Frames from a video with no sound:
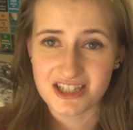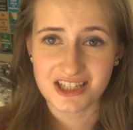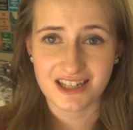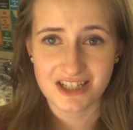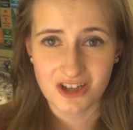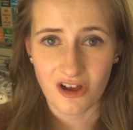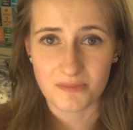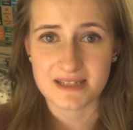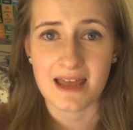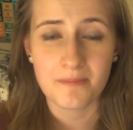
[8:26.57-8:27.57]
rush to the
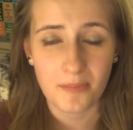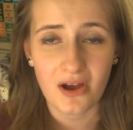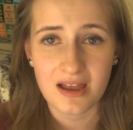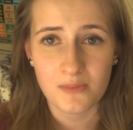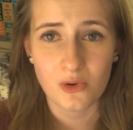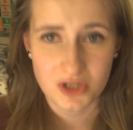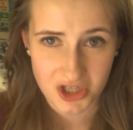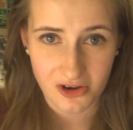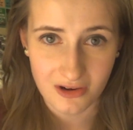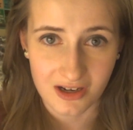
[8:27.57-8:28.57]
shops and buy more
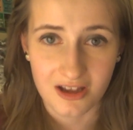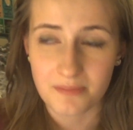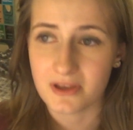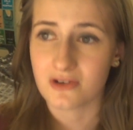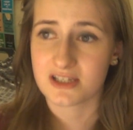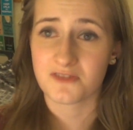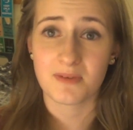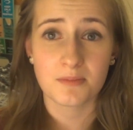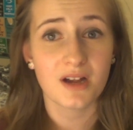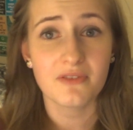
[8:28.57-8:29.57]
chocolate, because if
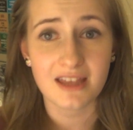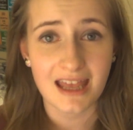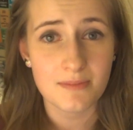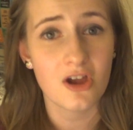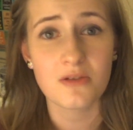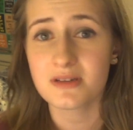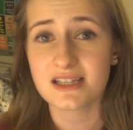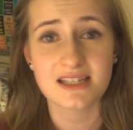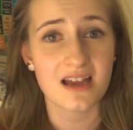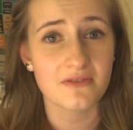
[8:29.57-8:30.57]
my brother came home and
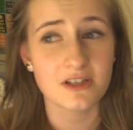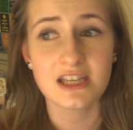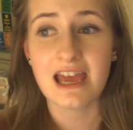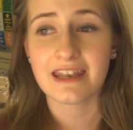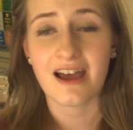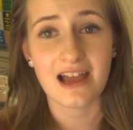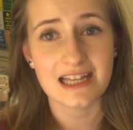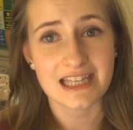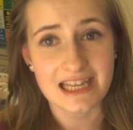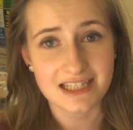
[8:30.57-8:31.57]
discovered that I
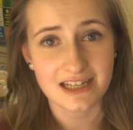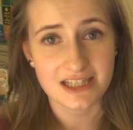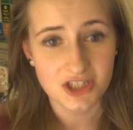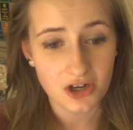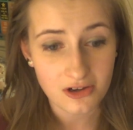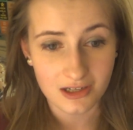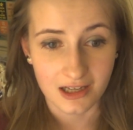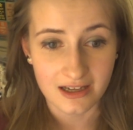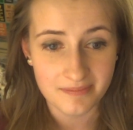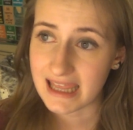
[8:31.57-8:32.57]
had eaten his
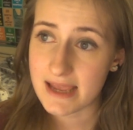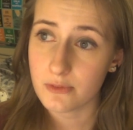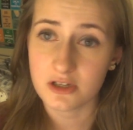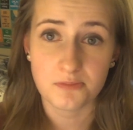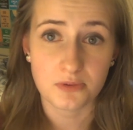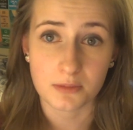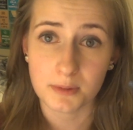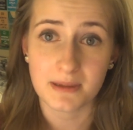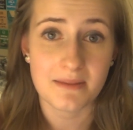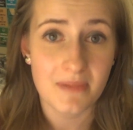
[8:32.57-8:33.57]
chocolate, he would have
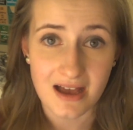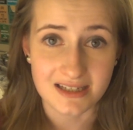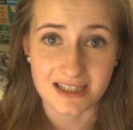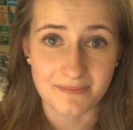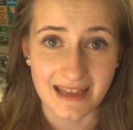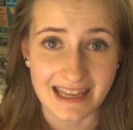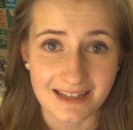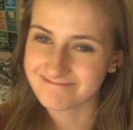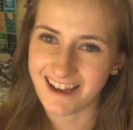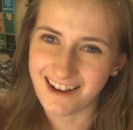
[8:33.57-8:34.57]
probably murdered me.
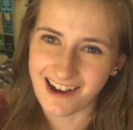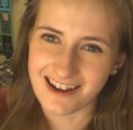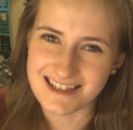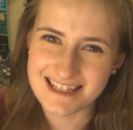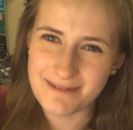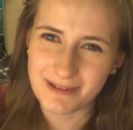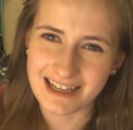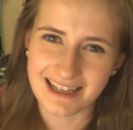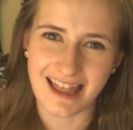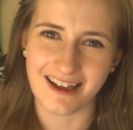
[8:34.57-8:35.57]
Ah,
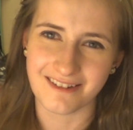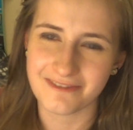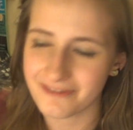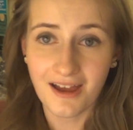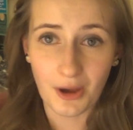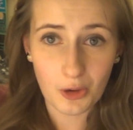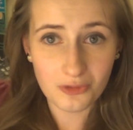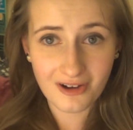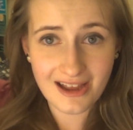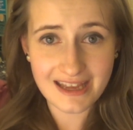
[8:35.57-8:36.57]
sibling love.
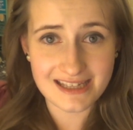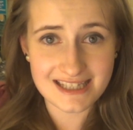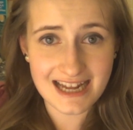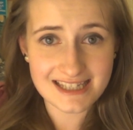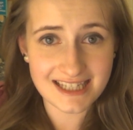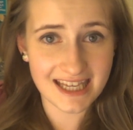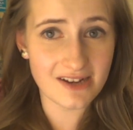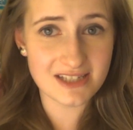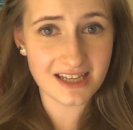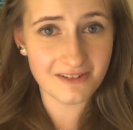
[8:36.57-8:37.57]
Alright, that's the
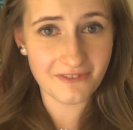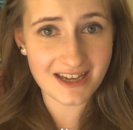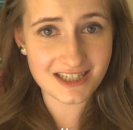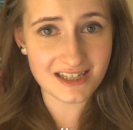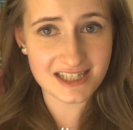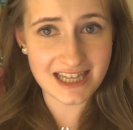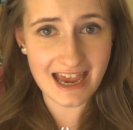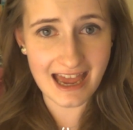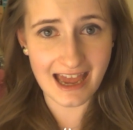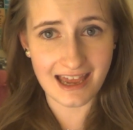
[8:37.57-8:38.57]
guilty confessions
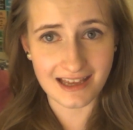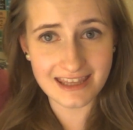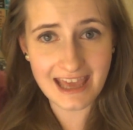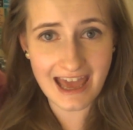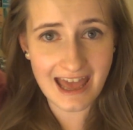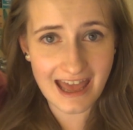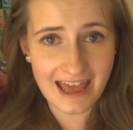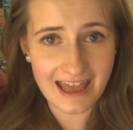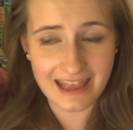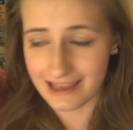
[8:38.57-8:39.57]
tag.
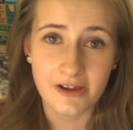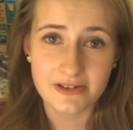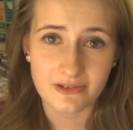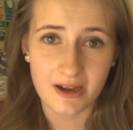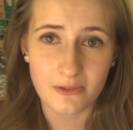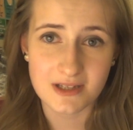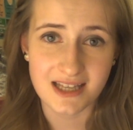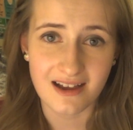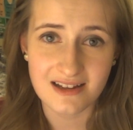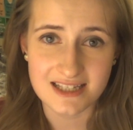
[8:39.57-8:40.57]
Yay! Who do I want
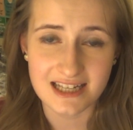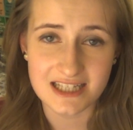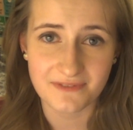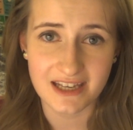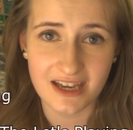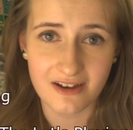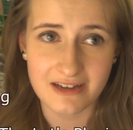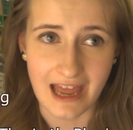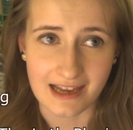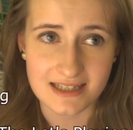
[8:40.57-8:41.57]
to answer this video
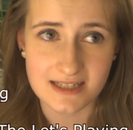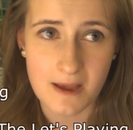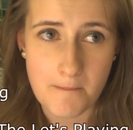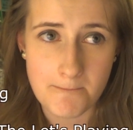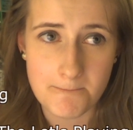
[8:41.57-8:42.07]
next?